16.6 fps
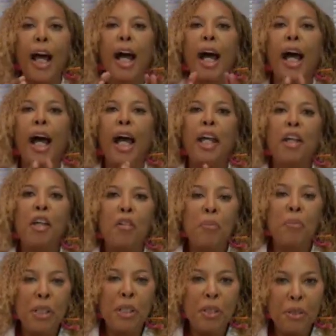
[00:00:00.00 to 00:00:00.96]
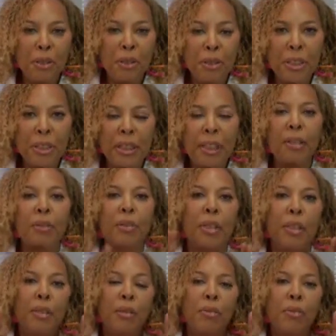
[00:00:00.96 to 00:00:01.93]
I have been using
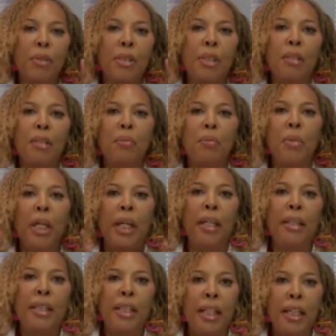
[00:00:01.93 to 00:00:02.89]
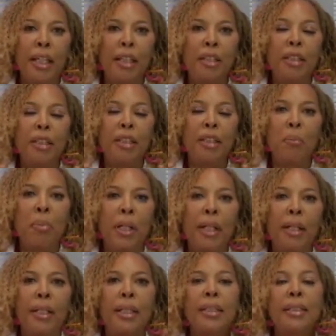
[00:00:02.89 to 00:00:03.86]
the main thing in
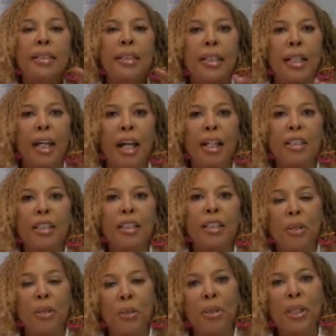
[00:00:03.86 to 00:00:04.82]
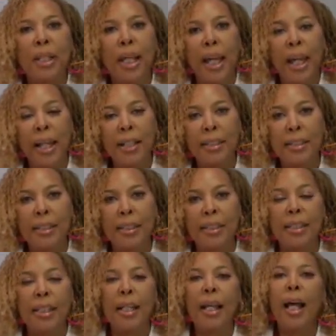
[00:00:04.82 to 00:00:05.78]
Cobella is deoxycholic acid.
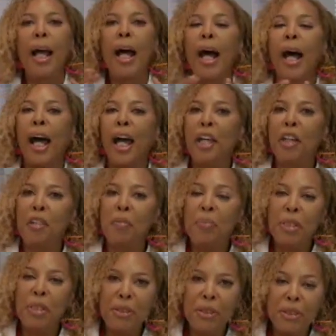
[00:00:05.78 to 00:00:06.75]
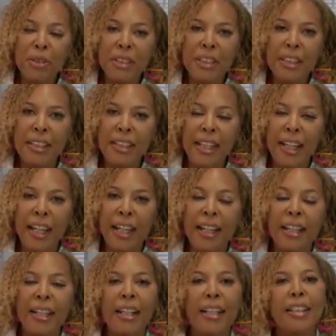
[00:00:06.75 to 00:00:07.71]
I have been using
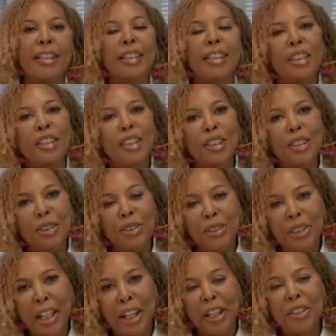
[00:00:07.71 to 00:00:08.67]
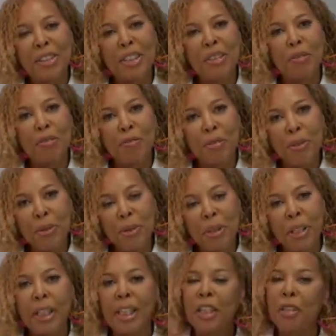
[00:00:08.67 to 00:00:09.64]
that since
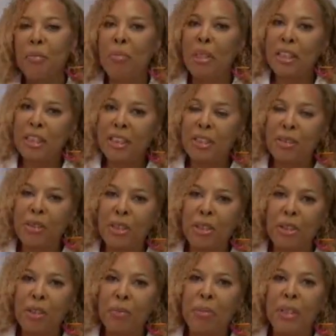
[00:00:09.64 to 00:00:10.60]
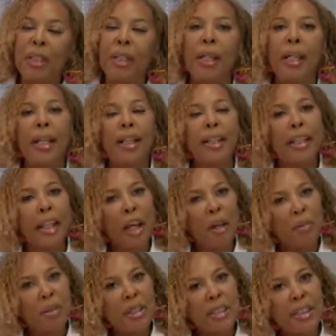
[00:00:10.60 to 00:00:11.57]
2004 in mesotherapy.
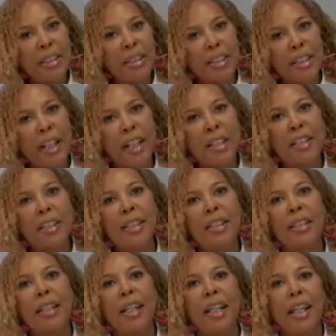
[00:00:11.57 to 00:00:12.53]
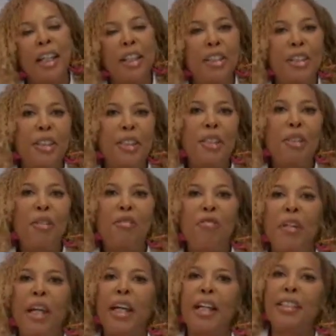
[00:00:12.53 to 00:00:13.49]
That was injected into the
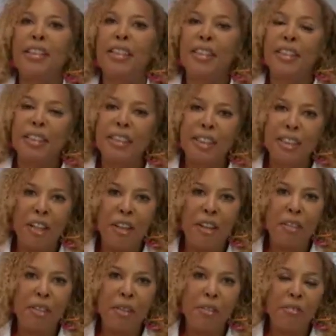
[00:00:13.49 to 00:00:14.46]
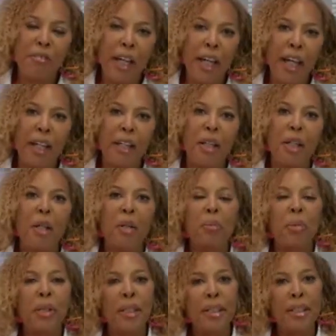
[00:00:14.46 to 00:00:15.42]
fat to dissolve the fat,
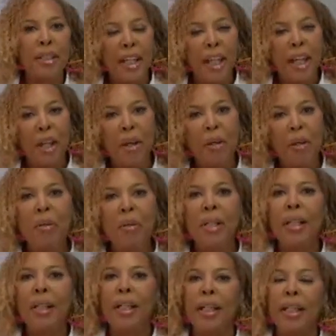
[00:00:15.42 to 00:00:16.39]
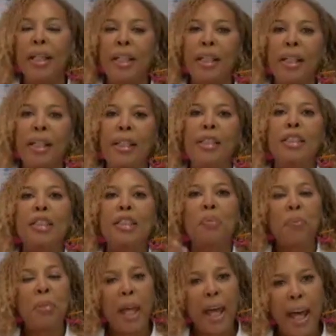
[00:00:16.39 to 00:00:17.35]
but now it is
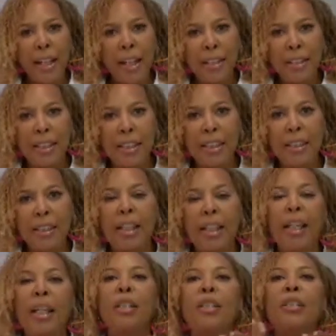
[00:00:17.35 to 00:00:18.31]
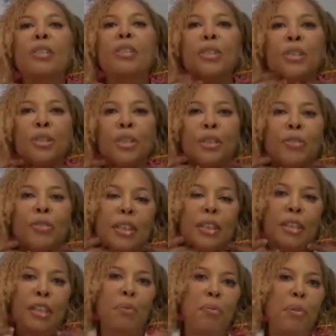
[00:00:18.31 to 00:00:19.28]
patented and is used for
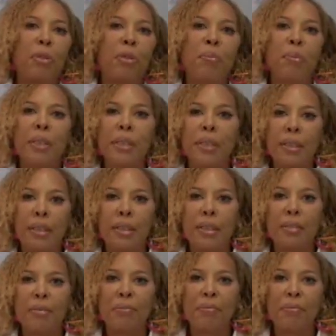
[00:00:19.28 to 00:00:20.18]
this purpose.